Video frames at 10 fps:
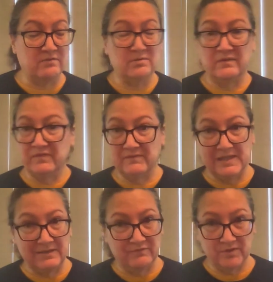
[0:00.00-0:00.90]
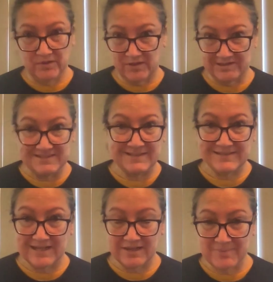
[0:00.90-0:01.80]
through a 15-foot long
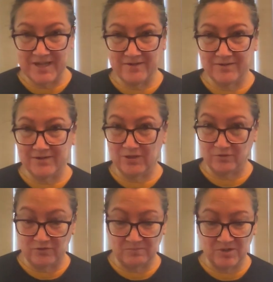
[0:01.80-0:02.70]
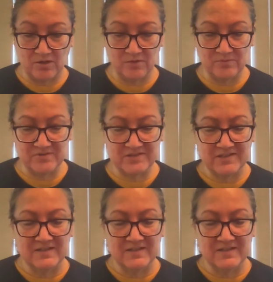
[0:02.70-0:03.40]
zigzag pattern, some cones,